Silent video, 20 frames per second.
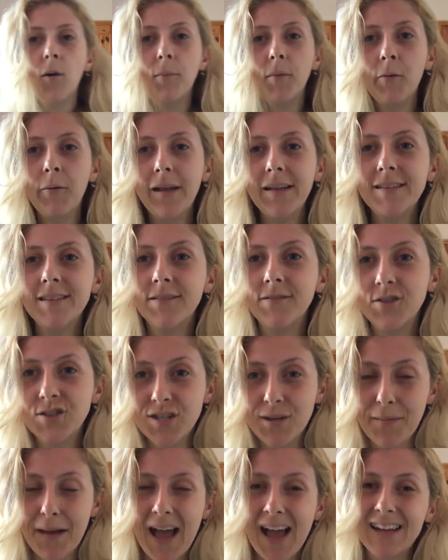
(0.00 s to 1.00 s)
on my way to the
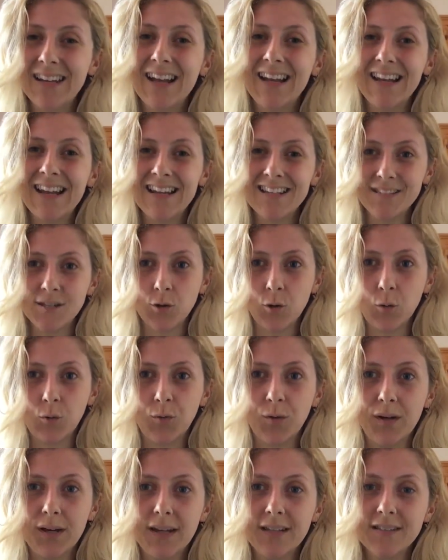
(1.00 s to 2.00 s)
gym I had a
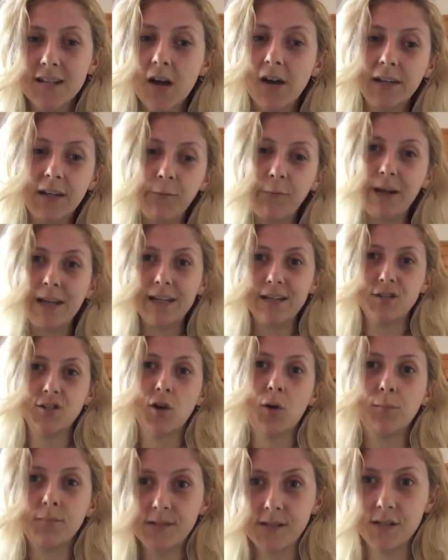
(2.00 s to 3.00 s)
tiny weenie
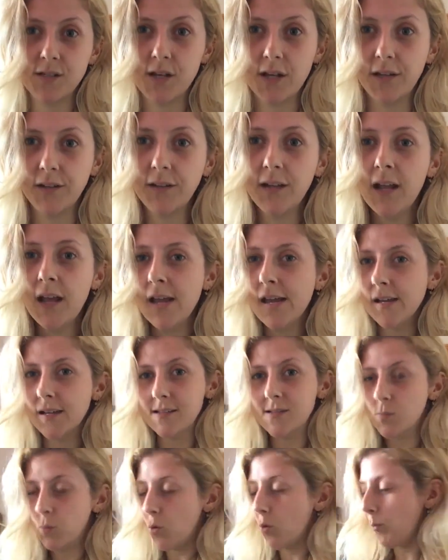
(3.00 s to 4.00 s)
Shopsiden
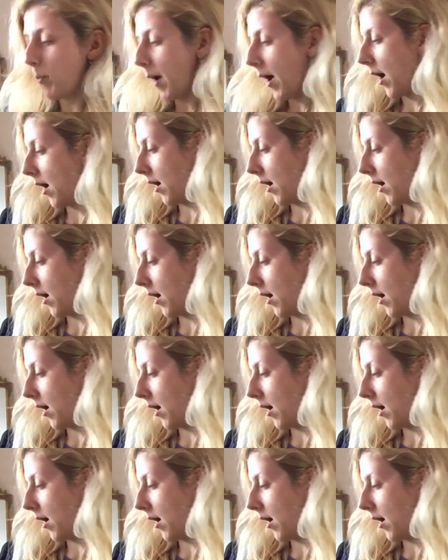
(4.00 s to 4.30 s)
because I walked